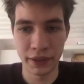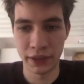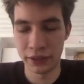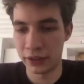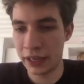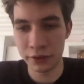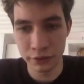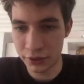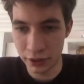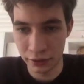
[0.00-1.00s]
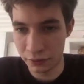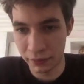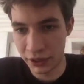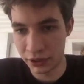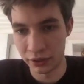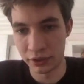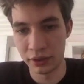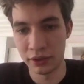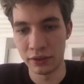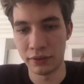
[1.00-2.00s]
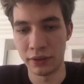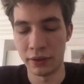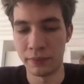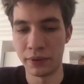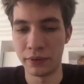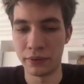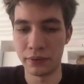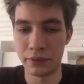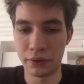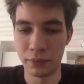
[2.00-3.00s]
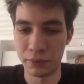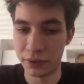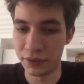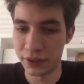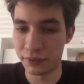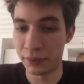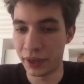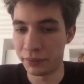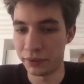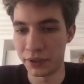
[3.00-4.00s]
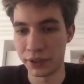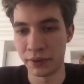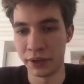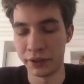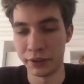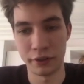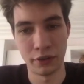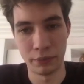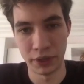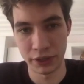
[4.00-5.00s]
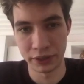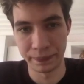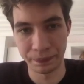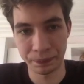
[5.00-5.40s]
then you cannot use any information from that previous round in your current prediction.